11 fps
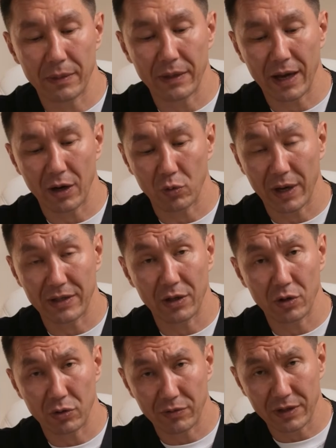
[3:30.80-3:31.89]
There are quite a
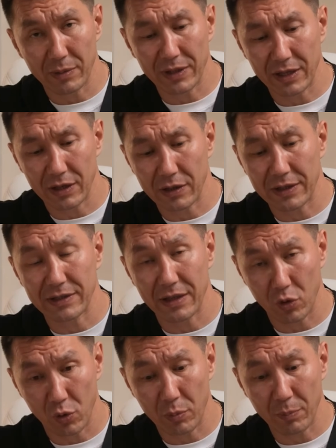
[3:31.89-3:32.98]
lot of them here. It's a
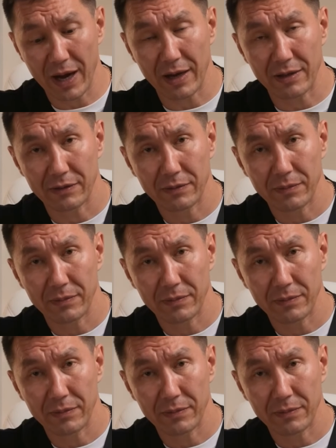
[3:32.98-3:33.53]
whole pack.